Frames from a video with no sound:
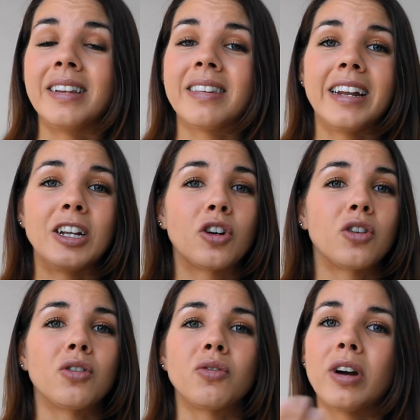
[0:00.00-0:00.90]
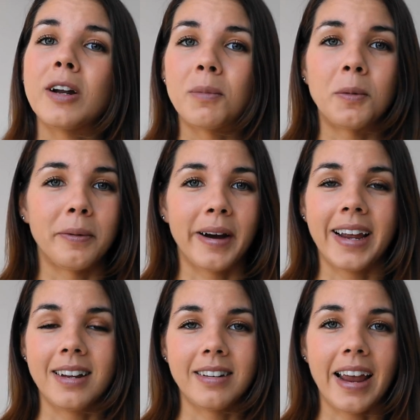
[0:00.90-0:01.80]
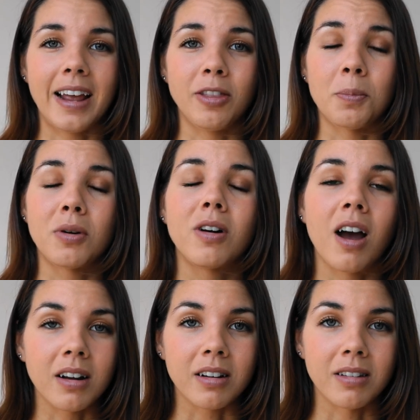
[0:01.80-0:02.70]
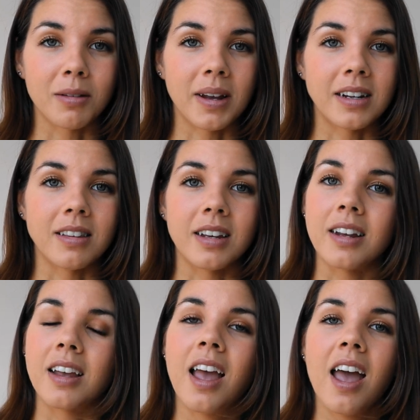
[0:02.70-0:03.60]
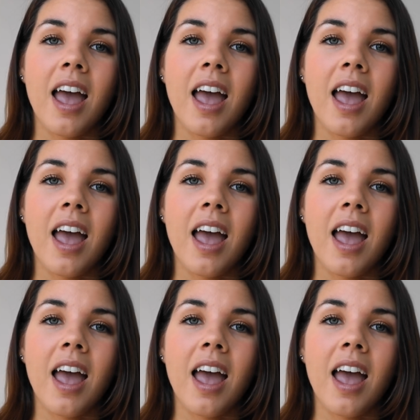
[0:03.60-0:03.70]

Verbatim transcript: It's an incredible brand and the product is amazing.